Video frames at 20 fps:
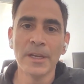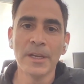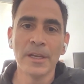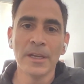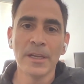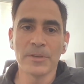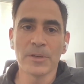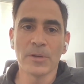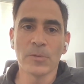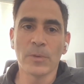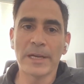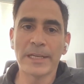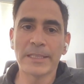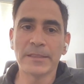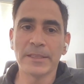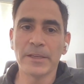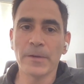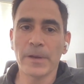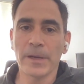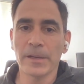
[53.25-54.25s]
you're
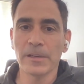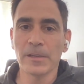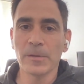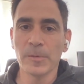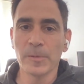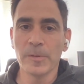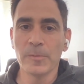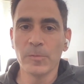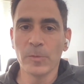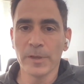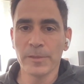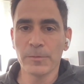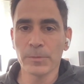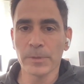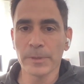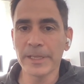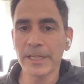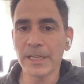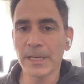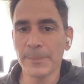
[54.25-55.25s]
widely credited with
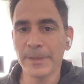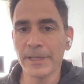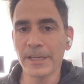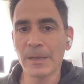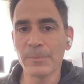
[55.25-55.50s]
really coming